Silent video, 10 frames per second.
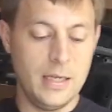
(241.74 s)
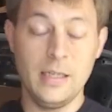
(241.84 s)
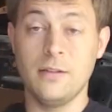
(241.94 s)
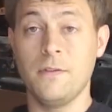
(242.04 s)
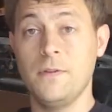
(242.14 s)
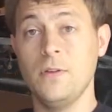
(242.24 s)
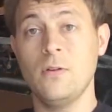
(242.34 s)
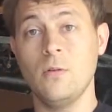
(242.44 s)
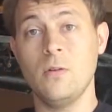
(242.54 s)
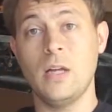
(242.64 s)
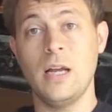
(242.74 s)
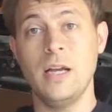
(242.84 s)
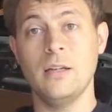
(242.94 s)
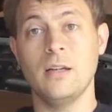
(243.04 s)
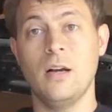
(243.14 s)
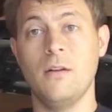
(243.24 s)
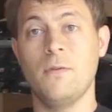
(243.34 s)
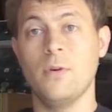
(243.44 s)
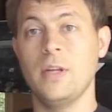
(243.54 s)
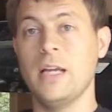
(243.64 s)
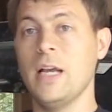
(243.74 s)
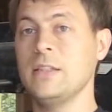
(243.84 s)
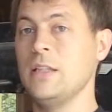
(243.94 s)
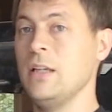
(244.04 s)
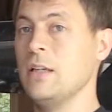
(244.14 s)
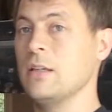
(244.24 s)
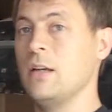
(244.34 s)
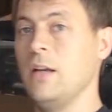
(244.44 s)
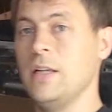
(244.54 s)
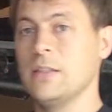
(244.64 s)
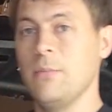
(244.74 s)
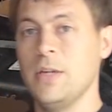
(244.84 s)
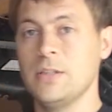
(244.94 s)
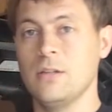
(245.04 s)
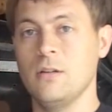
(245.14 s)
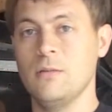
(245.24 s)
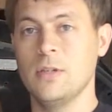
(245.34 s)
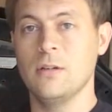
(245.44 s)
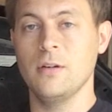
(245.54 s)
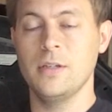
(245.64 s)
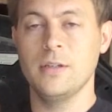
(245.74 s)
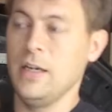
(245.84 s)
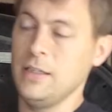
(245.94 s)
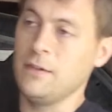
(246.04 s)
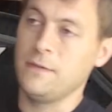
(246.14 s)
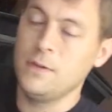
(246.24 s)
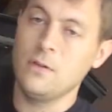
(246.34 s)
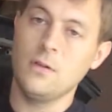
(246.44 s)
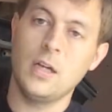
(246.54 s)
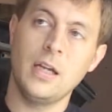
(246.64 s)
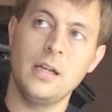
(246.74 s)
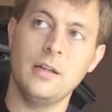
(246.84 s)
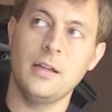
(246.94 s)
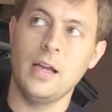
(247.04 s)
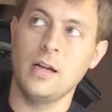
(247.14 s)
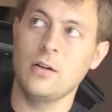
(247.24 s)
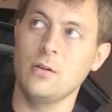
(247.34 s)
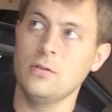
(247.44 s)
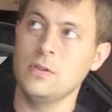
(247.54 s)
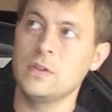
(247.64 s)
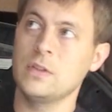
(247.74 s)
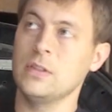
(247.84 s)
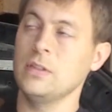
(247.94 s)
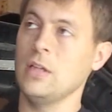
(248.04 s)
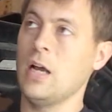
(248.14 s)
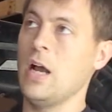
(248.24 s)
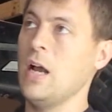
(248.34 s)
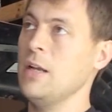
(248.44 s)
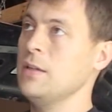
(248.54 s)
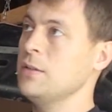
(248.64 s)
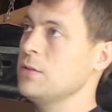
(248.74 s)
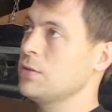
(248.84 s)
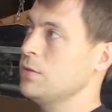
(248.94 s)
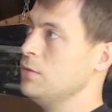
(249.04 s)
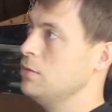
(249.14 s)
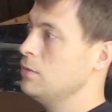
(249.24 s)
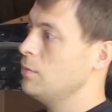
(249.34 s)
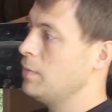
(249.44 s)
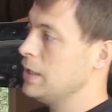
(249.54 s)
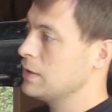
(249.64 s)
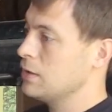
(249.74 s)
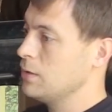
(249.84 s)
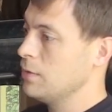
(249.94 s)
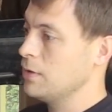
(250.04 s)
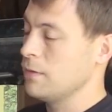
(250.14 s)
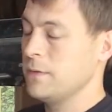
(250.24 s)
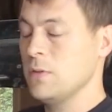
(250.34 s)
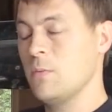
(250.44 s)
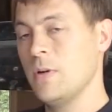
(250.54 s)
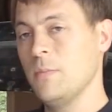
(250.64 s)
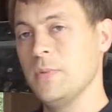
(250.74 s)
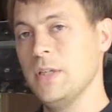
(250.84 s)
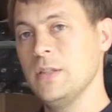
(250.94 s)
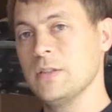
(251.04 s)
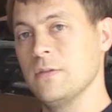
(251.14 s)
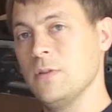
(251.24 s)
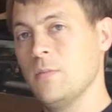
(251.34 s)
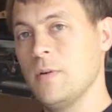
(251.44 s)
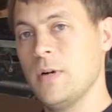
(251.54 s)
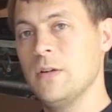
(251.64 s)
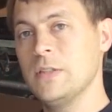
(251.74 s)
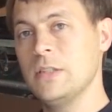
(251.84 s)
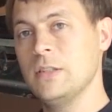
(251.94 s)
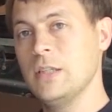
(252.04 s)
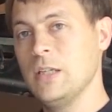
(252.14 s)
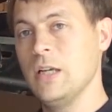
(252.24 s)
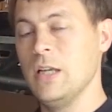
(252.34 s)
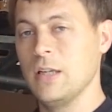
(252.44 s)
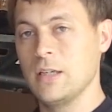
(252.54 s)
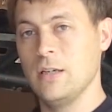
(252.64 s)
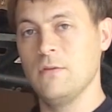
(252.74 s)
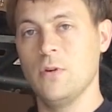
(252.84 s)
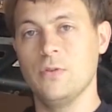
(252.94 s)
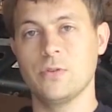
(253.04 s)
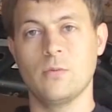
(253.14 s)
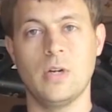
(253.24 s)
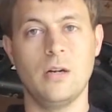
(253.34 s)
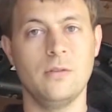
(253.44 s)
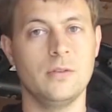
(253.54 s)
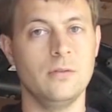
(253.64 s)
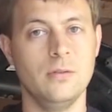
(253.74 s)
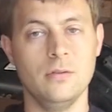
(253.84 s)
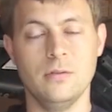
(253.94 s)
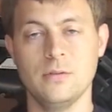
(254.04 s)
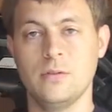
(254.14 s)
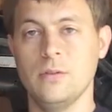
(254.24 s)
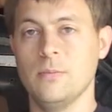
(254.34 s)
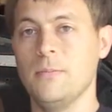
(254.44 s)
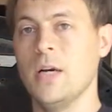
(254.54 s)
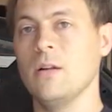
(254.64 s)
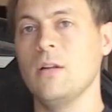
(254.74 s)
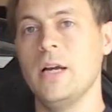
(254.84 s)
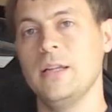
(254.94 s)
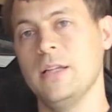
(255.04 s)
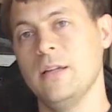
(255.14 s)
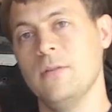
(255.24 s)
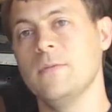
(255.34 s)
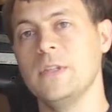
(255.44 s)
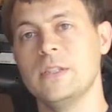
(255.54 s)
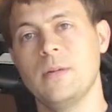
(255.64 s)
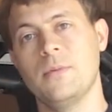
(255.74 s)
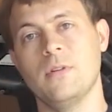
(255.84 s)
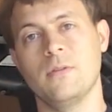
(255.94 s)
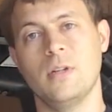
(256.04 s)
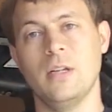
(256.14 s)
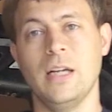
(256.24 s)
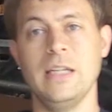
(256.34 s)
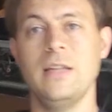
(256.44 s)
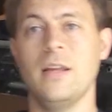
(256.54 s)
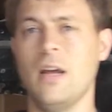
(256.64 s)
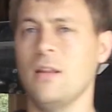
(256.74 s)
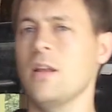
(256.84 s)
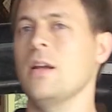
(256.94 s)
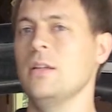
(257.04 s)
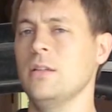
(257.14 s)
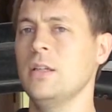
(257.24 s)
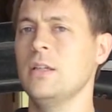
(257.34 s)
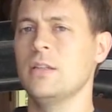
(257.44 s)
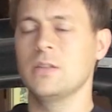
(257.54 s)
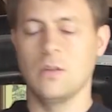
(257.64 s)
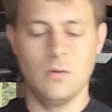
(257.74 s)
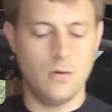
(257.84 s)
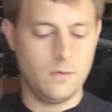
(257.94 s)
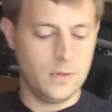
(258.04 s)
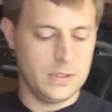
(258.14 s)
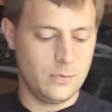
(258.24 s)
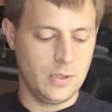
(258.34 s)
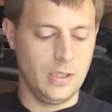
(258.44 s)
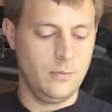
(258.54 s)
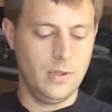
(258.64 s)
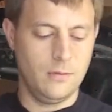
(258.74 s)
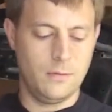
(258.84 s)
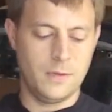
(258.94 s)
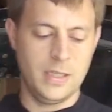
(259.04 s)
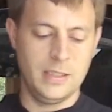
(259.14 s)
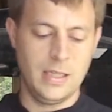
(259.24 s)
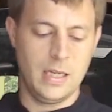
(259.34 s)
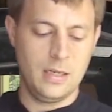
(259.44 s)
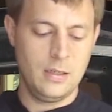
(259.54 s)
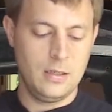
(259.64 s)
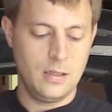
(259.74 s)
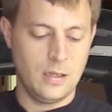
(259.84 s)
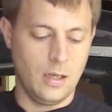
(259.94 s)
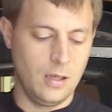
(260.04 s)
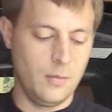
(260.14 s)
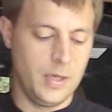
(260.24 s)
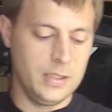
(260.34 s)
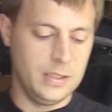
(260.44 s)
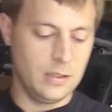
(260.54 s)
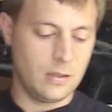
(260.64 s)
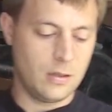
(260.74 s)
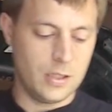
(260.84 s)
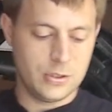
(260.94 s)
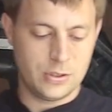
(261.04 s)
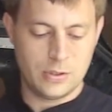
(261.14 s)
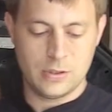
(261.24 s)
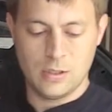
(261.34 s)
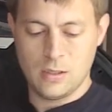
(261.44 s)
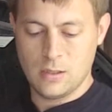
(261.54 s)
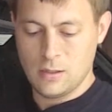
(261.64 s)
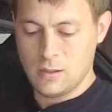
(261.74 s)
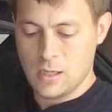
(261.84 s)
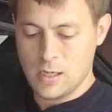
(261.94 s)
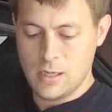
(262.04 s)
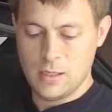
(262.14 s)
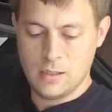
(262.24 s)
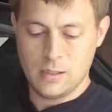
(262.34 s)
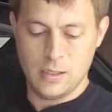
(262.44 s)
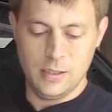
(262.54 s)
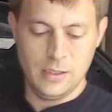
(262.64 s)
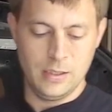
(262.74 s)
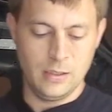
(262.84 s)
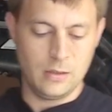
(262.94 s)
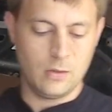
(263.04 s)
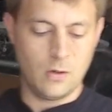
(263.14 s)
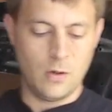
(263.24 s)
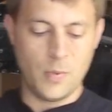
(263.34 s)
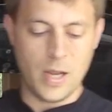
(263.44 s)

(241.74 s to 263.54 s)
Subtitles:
need the fuel line for the gas tank, as I mentioned a little bit earlier. I need the fuel line that goes on to basically where the fuel pump is, the fuel pump housing, and then kind of goes around to the metal line that then feeds it up to the front. I need that line. So hopefully someone can help me out finding that. I need a clutch line, I need coil